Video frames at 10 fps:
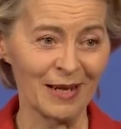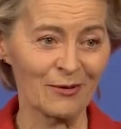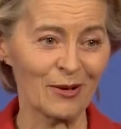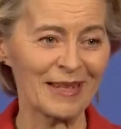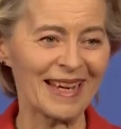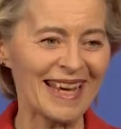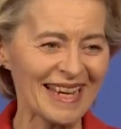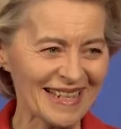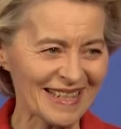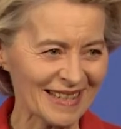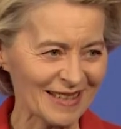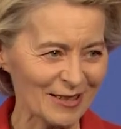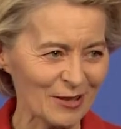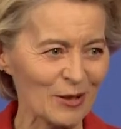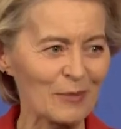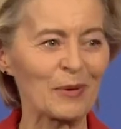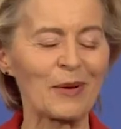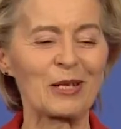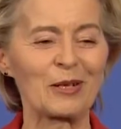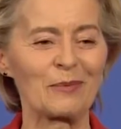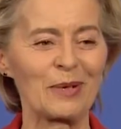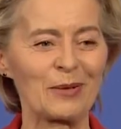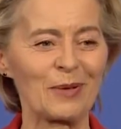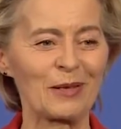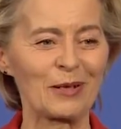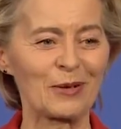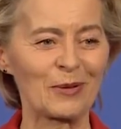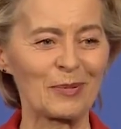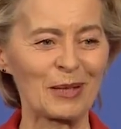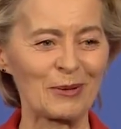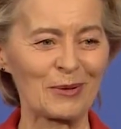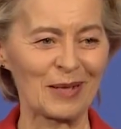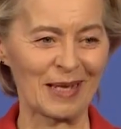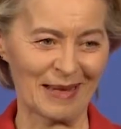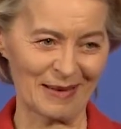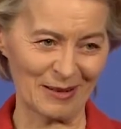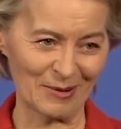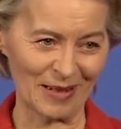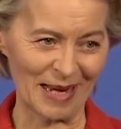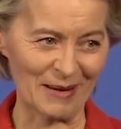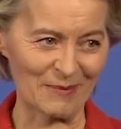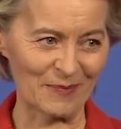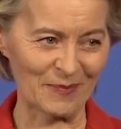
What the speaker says: for the excellent cooperation between the European Union and the UK.